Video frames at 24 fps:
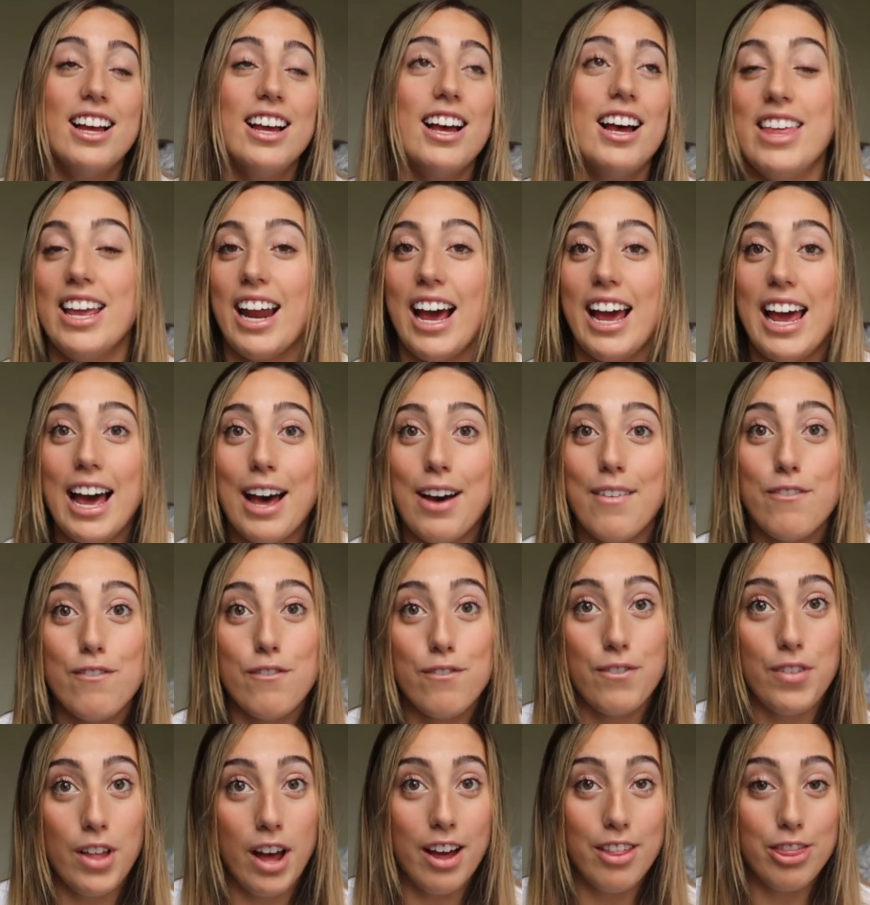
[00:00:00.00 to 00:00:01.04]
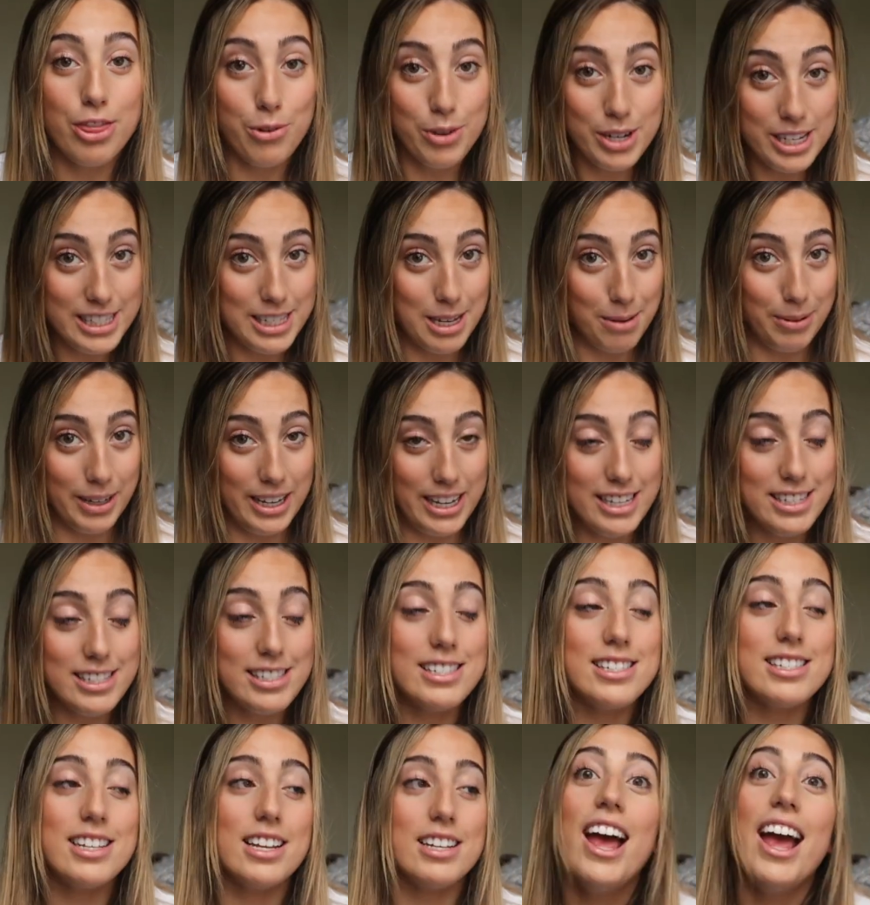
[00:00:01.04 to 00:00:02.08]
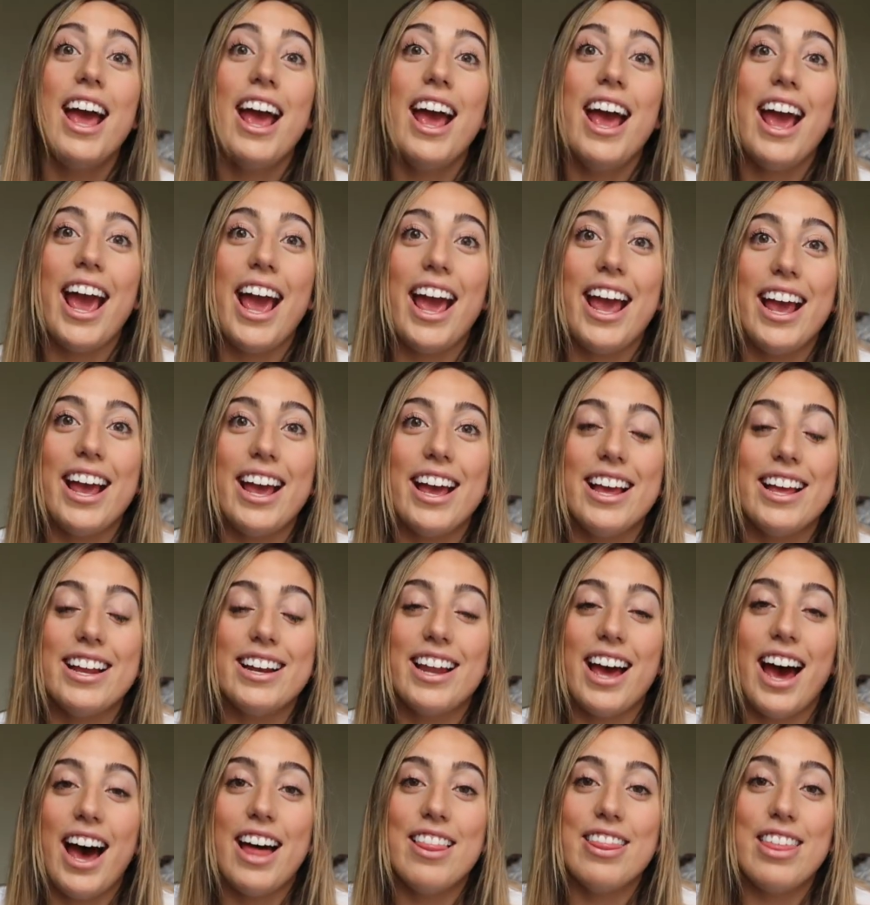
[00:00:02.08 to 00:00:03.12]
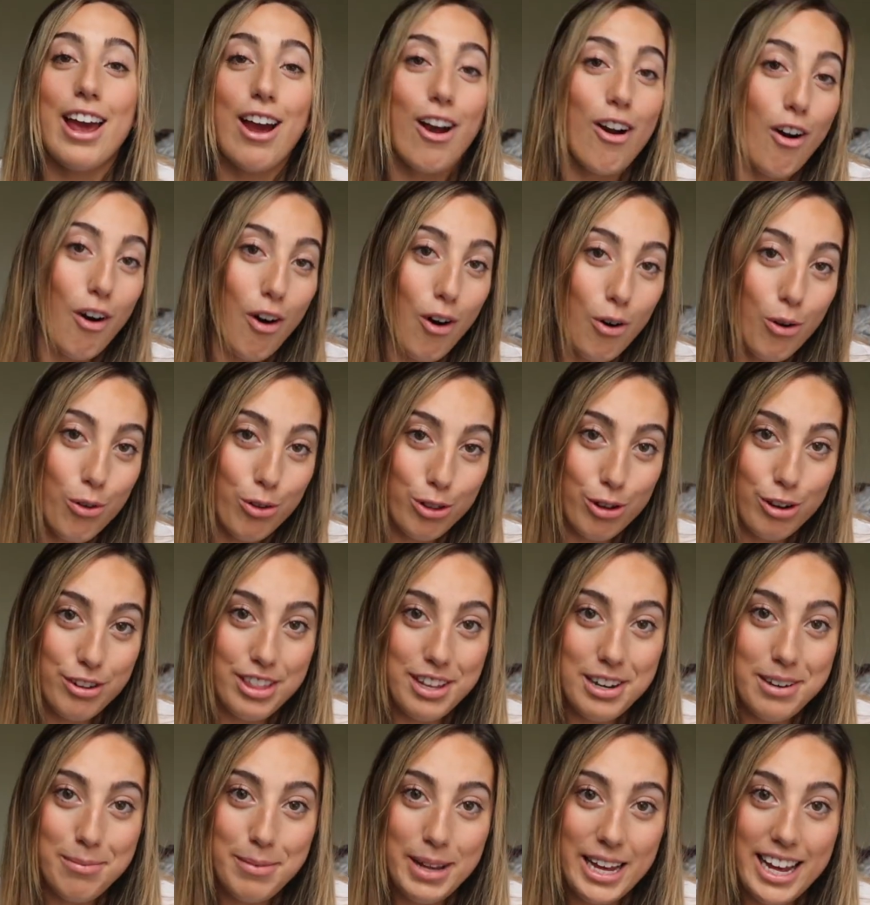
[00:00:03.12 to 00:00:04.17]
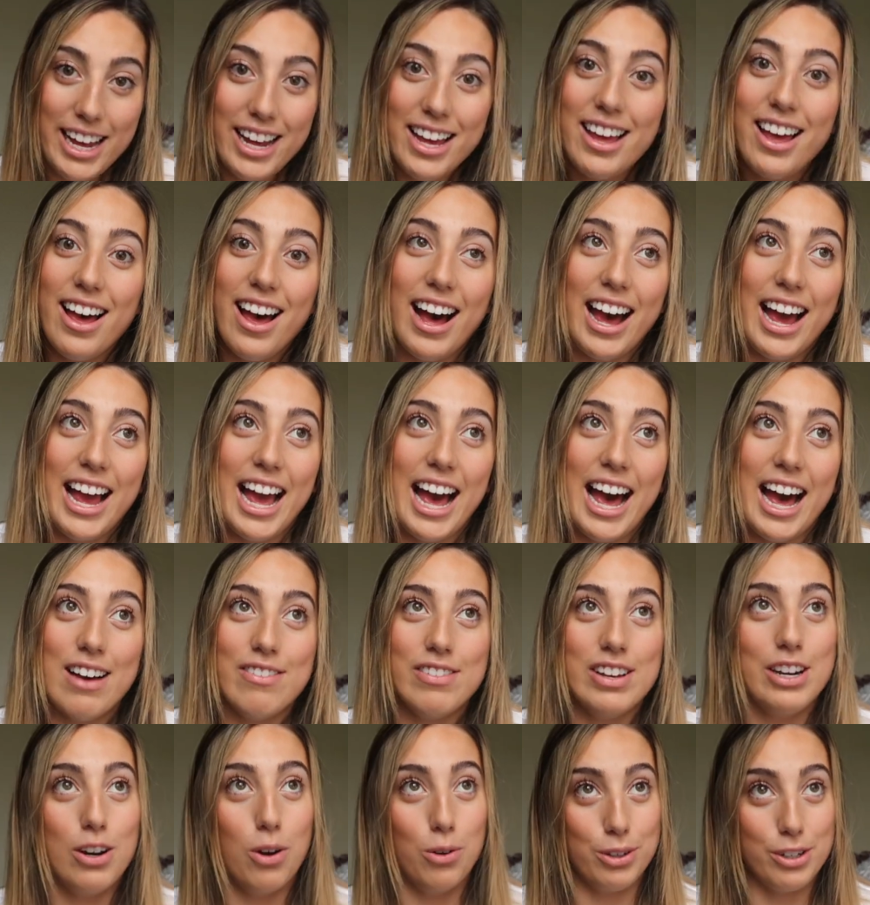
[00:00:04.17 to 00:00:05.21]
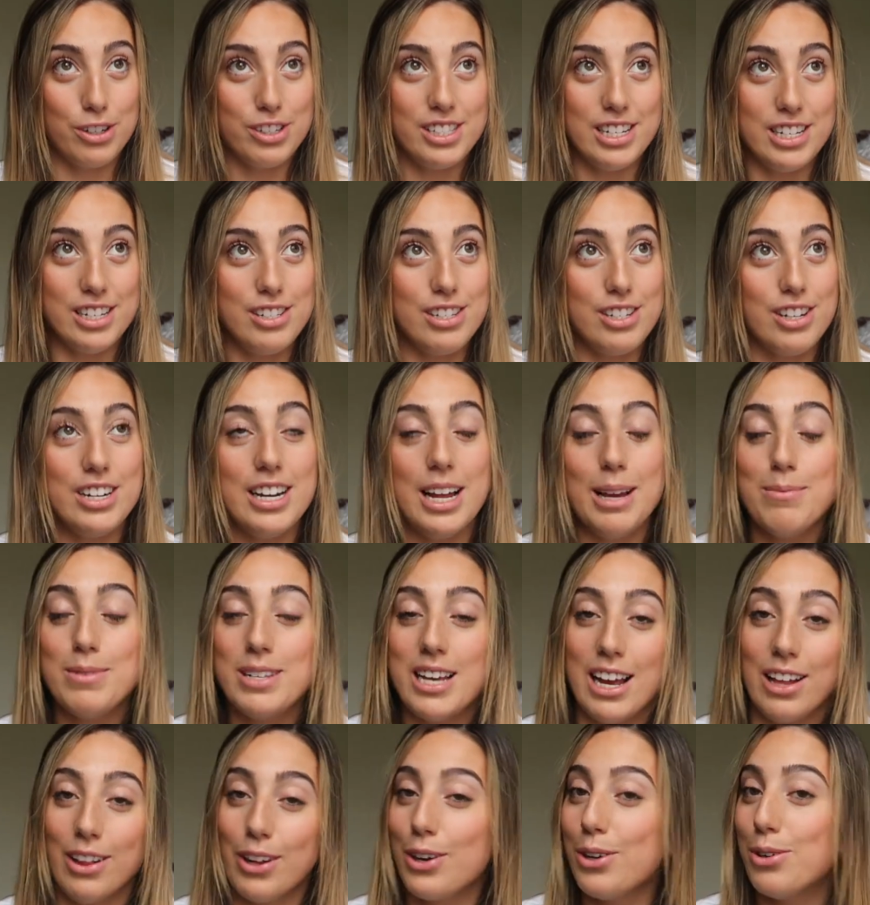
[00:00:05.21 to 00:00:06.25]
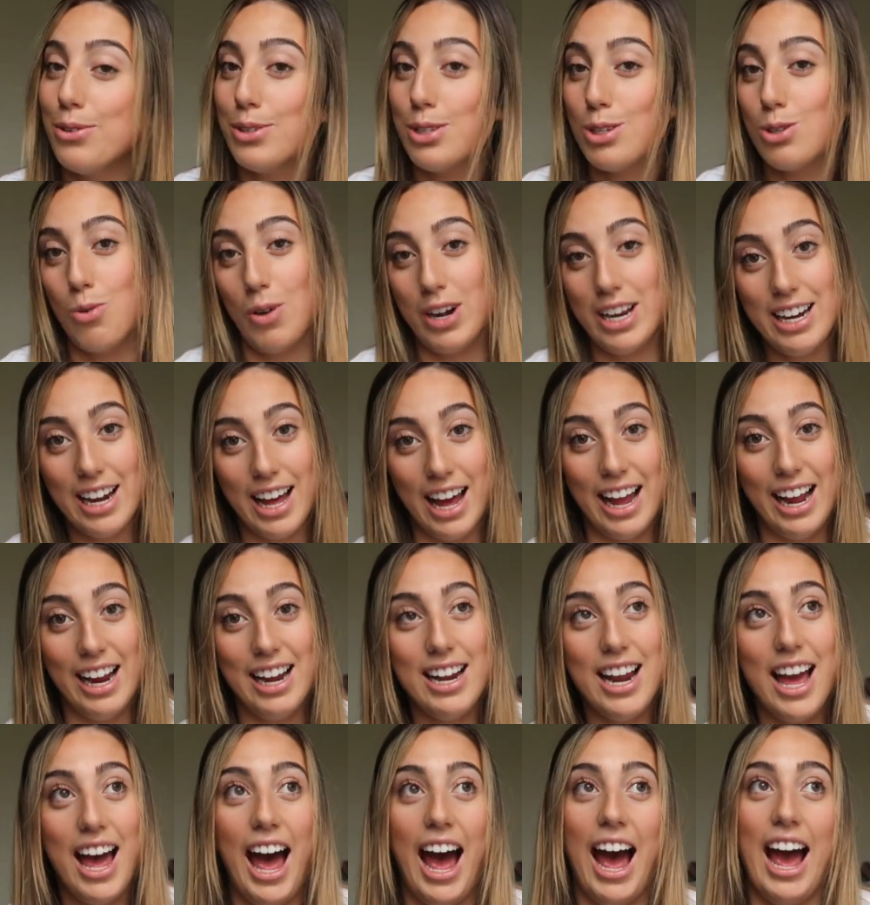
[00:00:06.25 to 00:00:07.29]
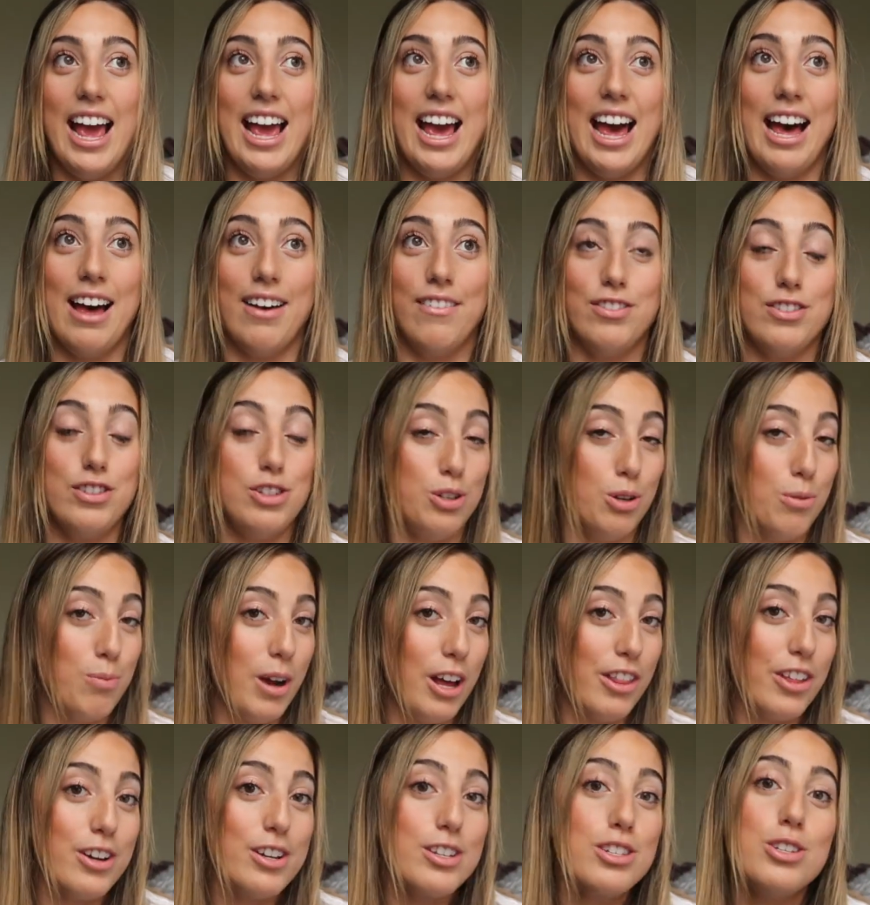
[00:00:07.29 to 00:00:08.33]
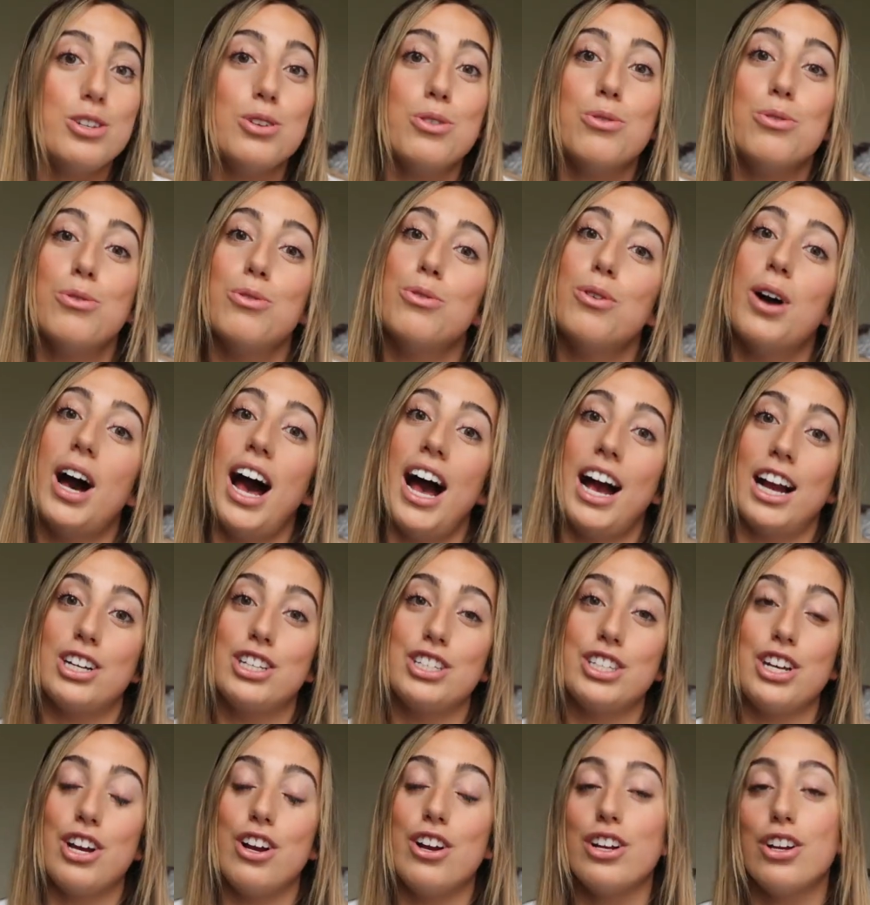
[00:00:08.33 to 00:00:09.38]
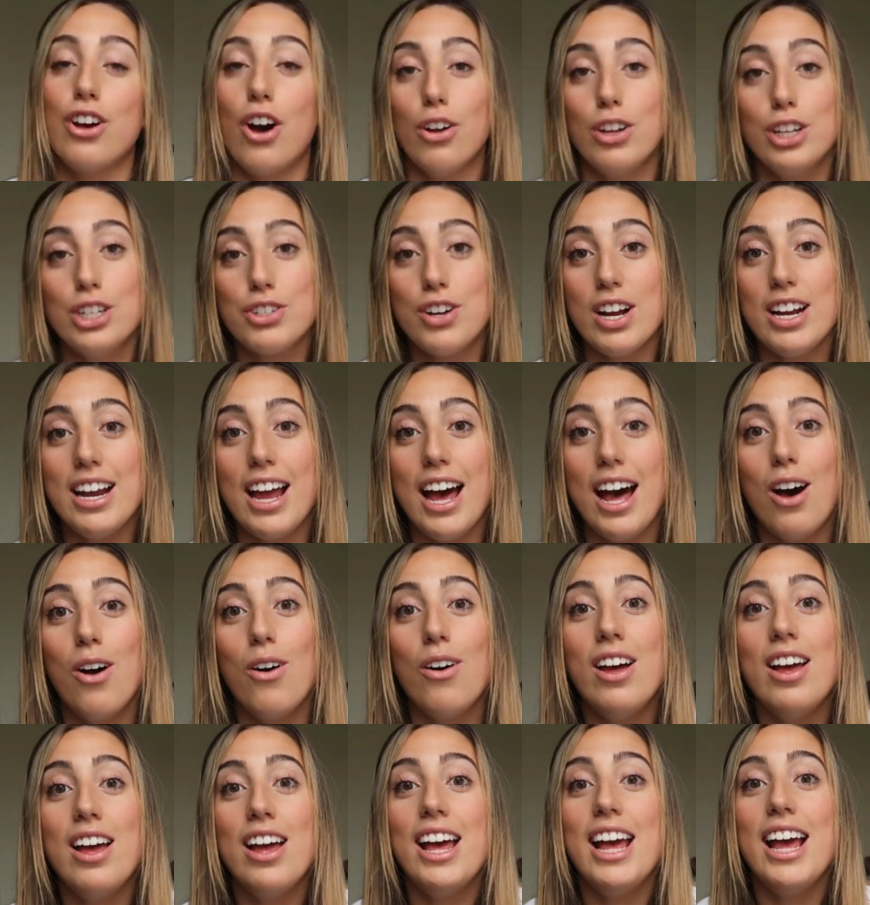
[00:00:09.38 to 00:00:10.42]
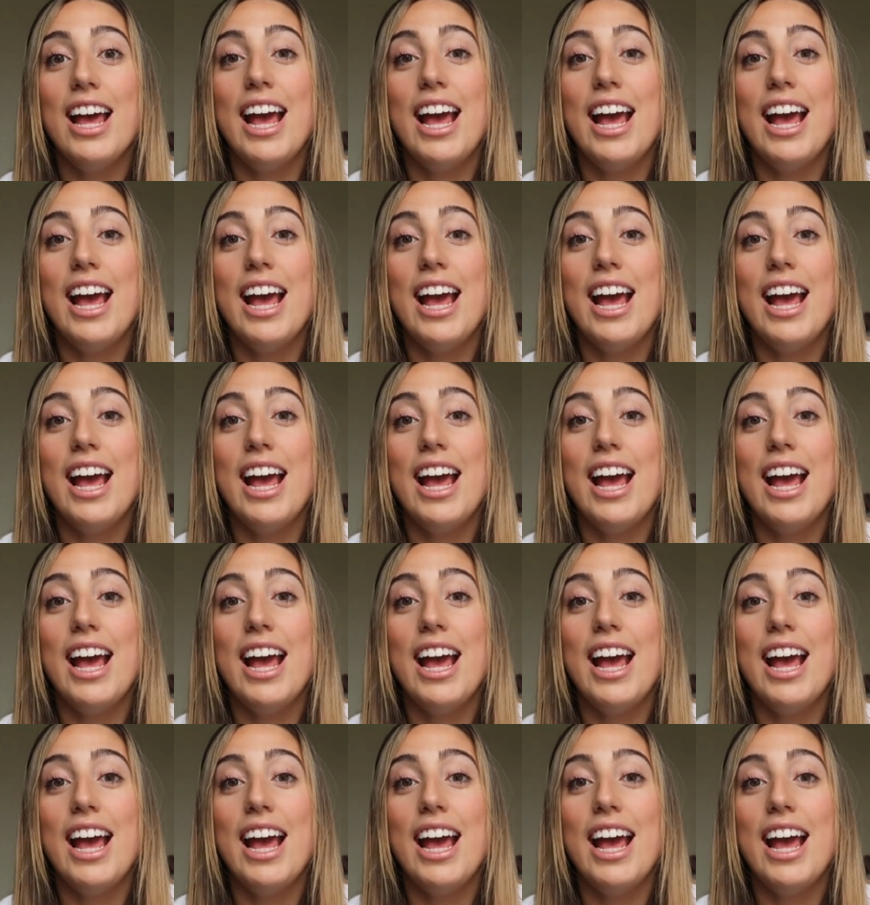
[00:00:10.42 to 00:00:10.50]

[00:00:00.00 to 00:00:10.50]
And then I have three siblings and they're all older than me. I have an older sister named Taylor who is 29. I have two brothers who actually are in college right now.